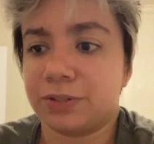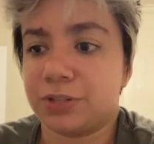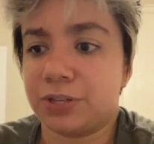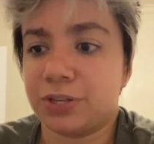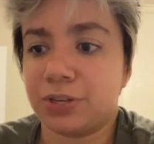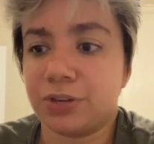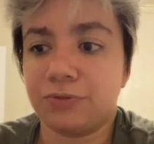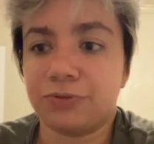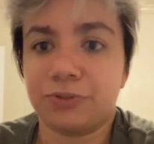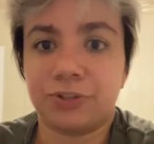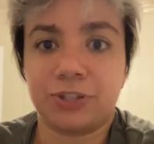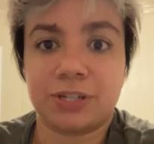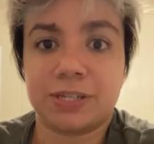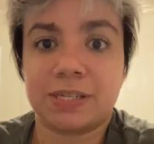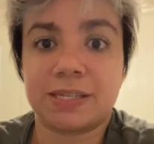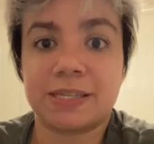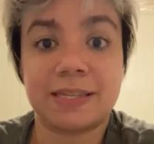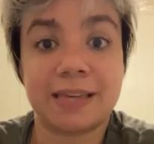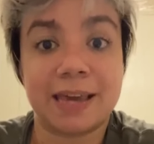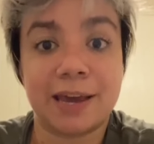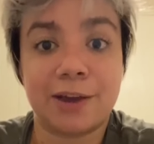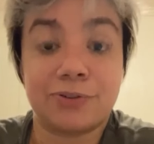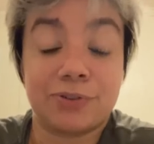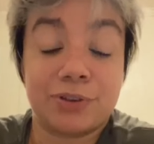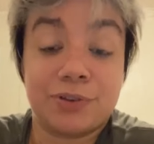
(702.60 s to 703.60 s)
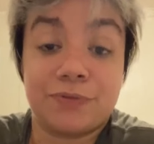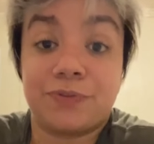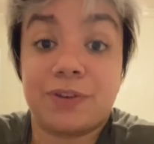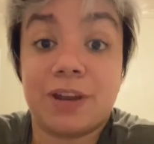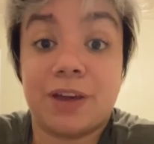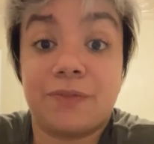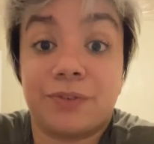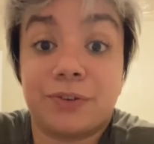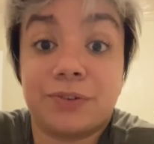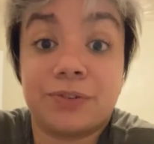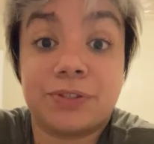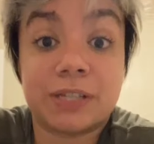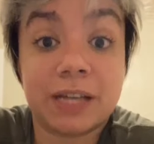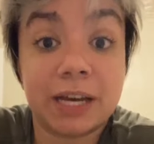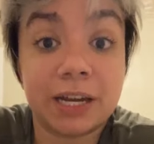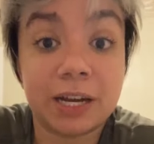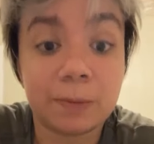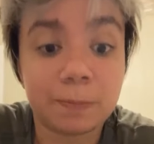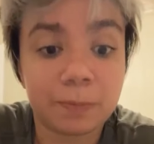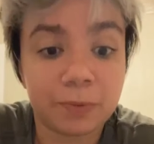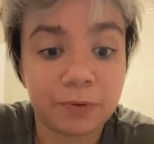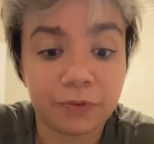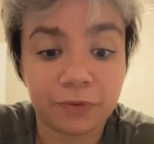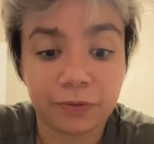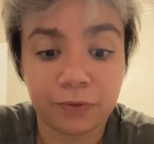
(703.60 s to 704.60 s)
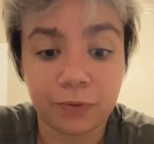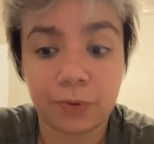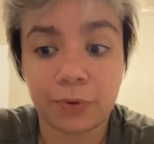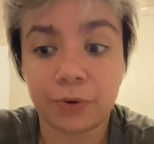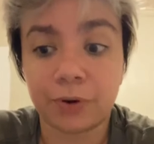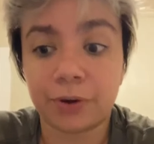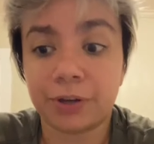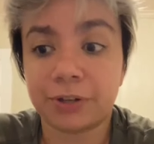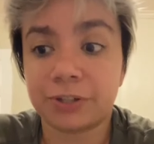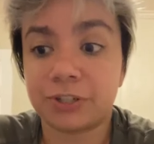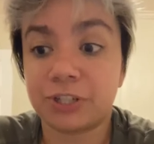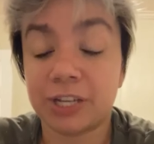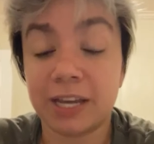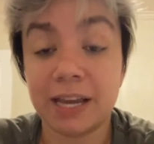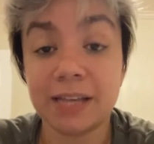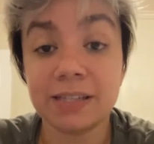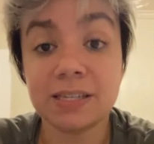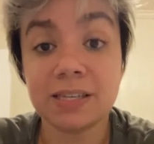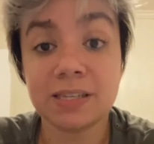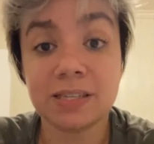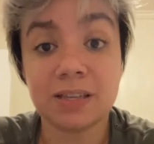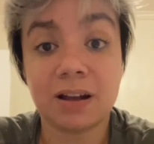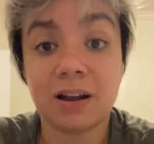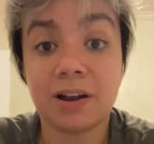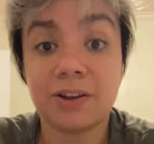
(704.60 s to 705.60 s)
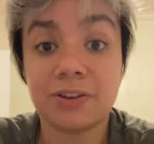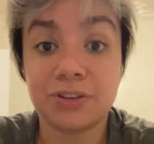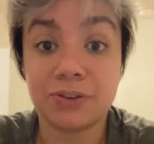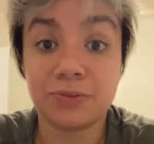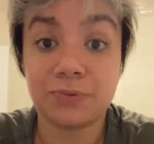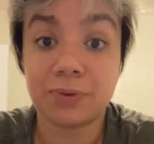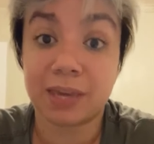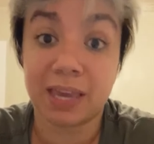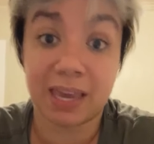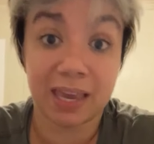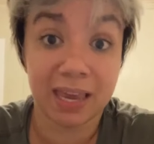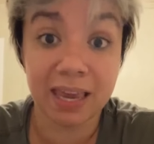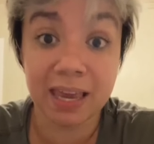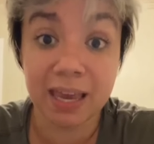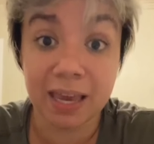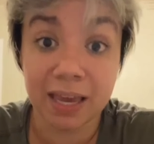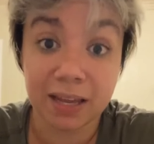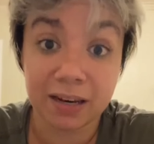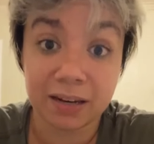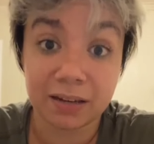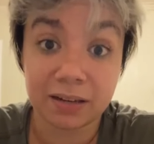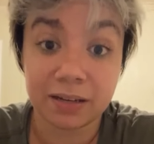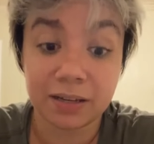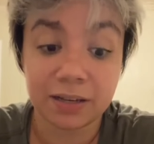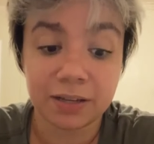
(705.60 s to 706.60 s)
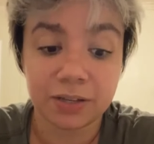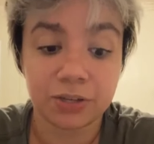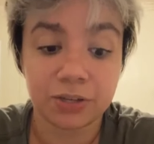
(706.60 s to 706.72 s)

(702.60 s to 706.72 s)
you're just scared, you've never done it before, chances are you can,